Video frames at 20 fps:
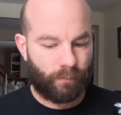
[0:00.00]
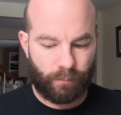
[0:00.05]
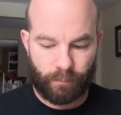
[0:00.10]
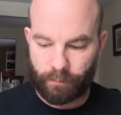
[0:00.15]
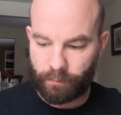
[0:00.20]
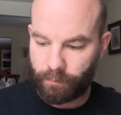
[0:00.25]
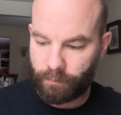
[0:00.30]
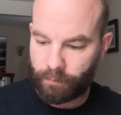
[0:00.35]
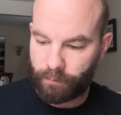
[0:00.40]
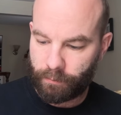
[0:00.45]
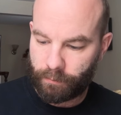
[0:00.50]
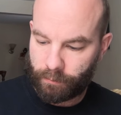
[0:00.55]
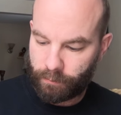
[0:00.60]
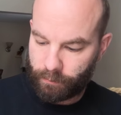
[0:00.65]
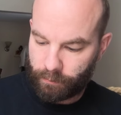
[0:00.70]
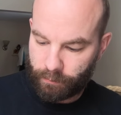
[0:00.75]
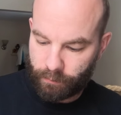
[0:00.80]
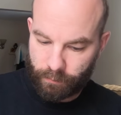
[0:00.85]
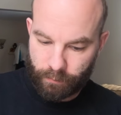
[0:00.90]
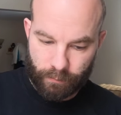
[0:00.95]

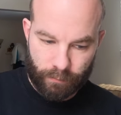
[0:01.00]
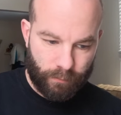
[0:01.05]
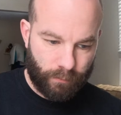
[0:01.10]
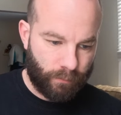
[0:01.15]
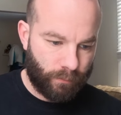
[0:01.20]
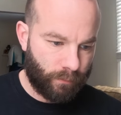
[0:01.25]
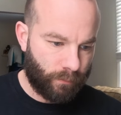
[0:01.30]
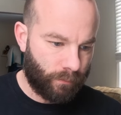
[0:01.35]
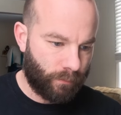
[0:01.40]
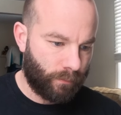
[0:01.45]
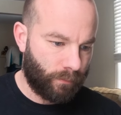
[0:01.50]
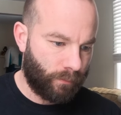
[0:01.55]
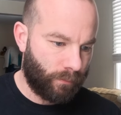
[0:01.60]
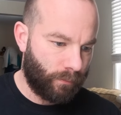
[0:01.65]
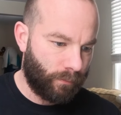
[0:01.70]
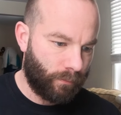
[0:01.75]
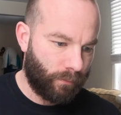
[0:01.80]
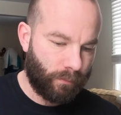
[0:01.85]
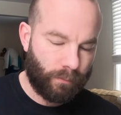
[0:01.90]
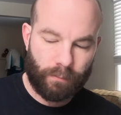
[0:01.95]

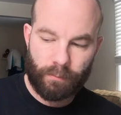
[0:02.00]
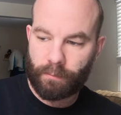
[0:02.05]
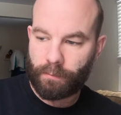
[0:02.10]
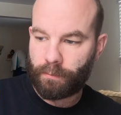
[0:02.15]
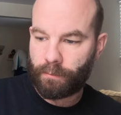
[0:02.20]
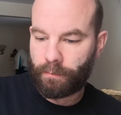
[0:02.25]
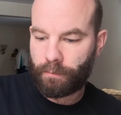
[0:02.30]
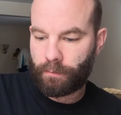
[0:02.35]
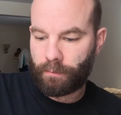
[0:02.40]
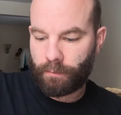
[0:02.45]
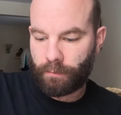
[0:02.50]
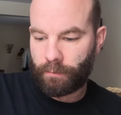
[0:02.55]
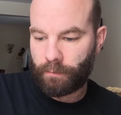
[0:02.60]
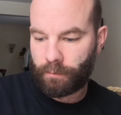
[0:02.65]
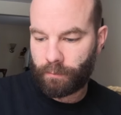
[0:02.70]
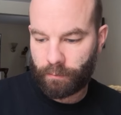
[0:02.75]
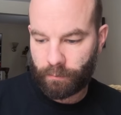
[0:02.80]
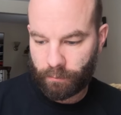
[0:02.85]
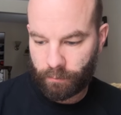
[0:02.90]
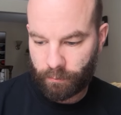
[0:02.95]

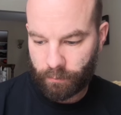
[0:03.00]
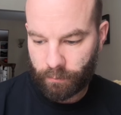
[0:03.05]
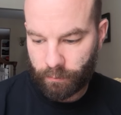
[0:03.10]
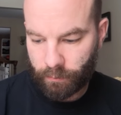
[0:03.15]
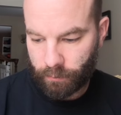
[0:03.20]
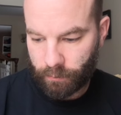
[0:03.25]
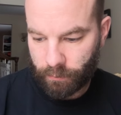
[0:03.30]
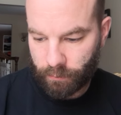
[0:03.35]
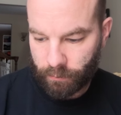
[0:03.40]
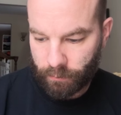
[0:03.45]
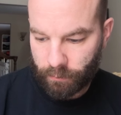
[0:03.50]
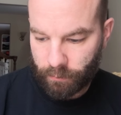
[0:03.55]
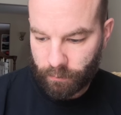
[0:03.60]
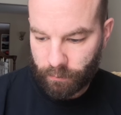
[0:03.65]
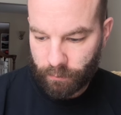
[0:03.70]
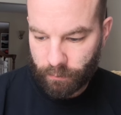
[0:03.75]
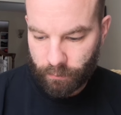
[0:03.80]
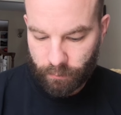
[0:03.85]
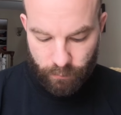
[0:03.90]
[no speech]